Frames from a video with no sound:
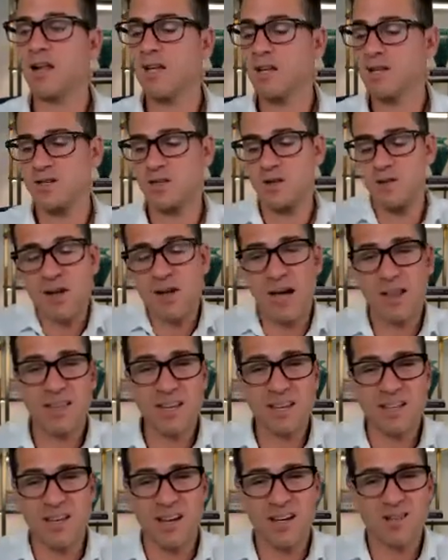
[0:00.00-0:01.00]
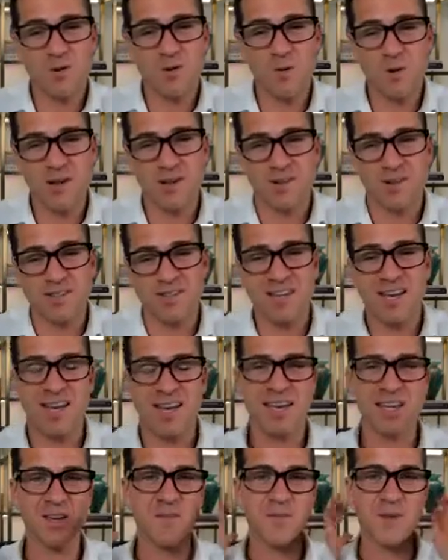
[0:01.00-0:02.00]
So you've got the essential oils,
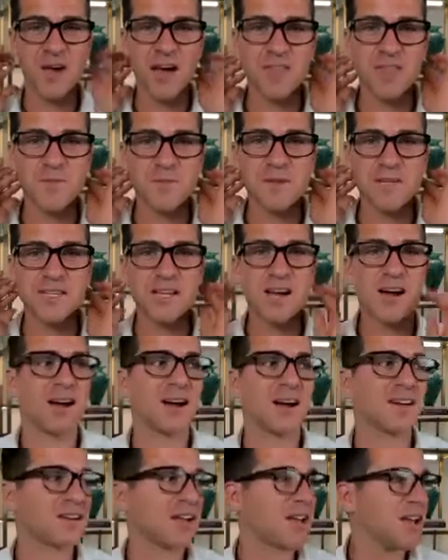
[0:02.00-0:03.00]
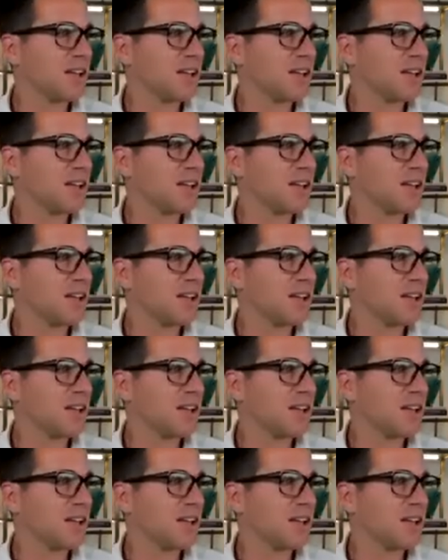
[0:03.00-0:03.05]
you've got the massage,